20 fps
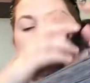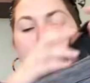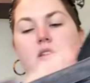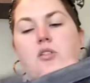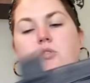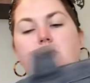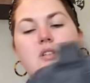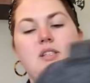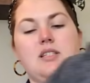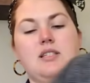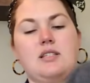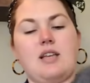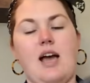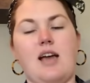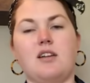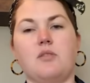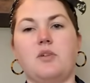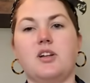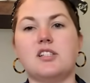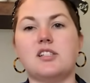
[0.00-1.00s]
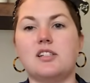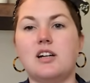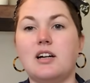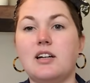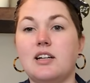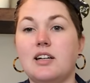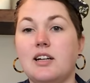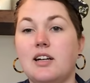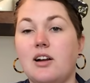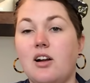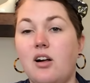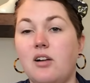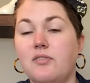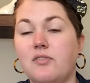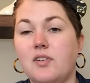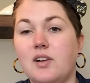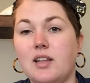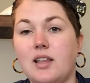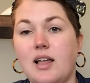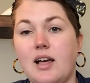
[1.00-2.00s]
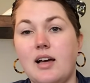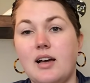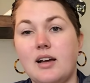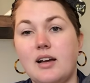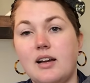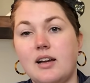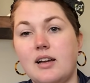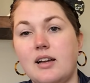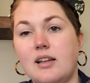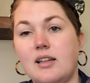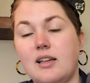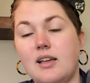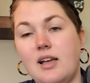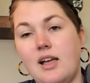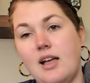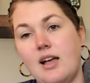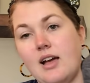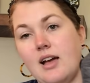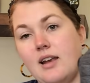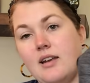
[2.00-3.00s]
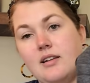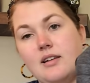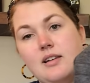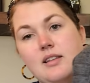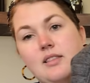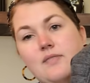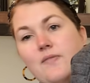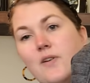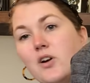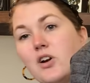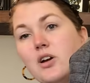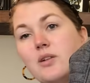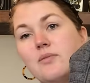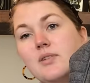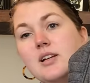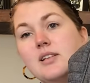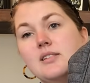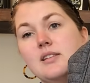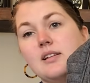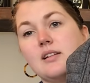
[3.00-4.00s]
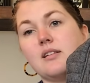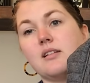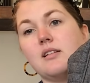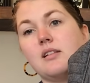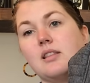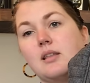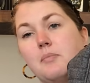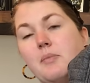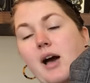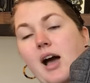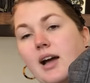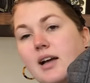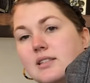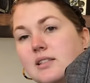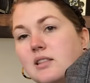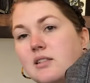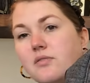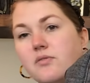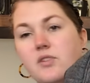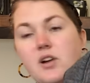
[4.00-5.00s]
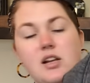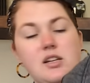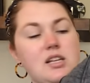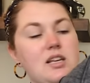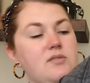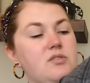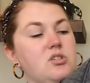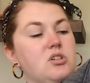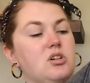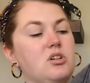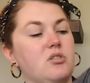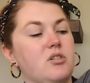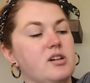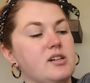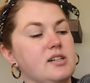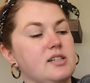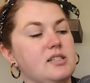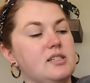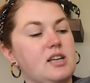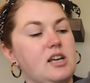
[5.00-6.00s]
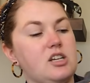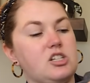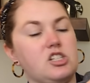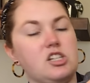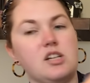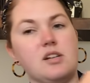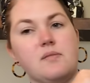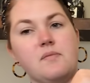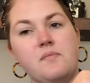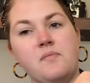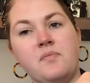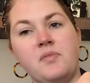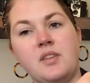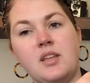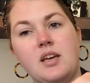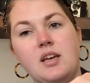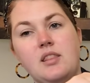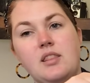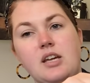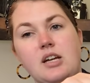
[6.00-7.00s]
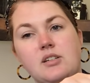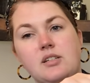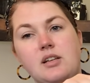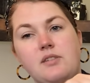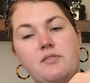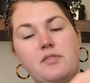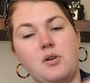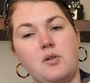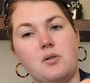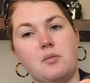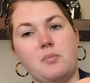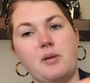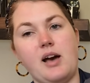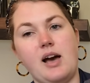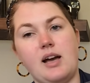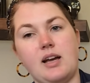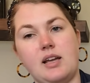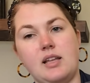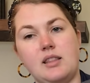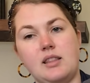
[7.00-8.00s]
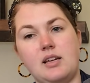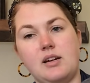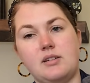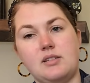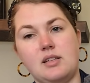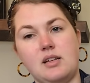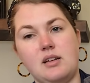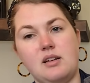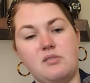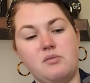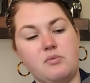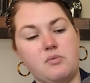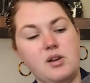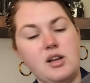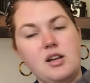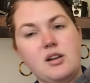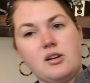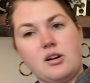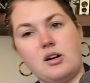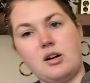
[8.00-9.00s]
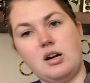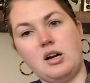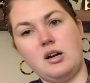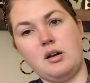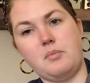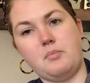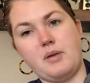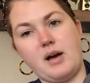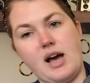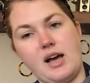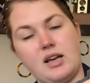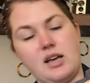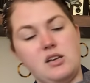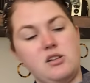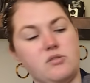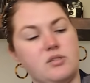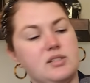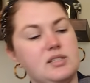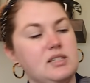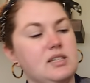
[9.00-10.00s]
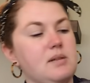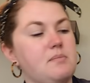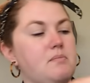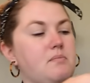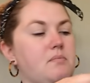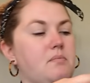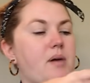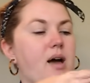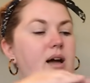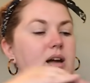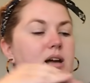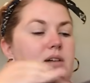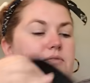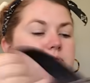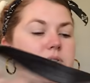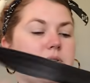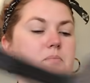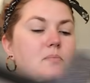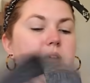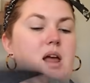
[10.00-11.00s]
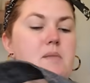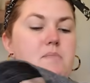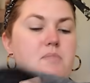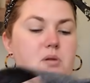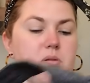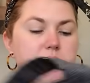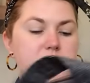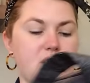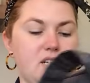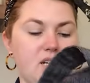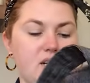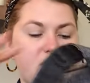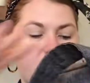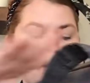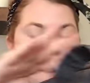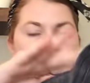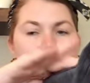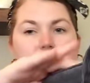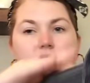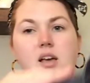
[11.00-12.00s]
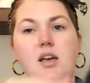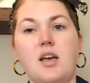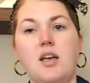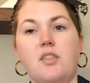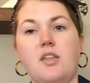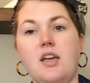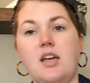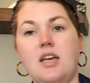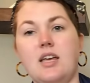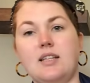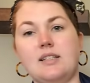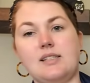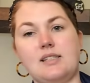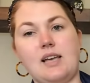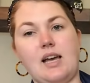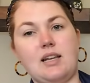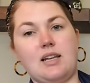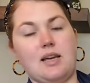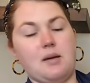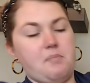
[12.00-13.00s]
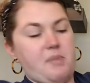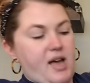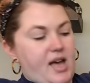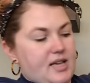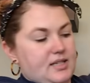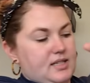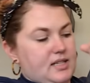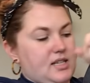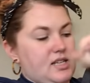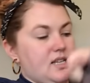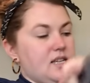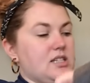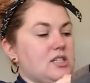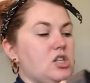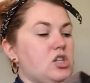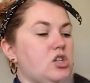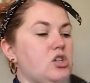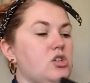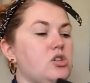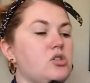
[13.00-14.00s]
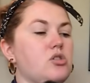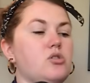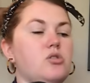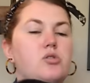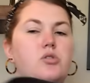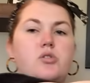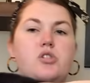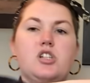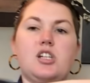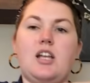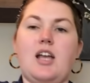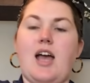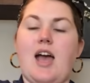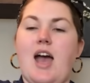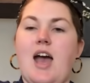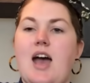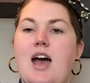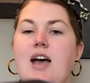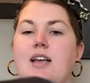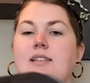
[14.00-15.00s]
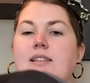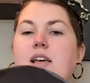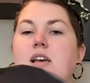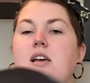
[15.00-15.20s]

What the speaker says: This is kind of what started it all for Lug, and for good reason. The pockets on the front give you good organization. There's a phone pocket. There's a reader pocket, a slim pocket for paper material. The inside capacity is huge. It has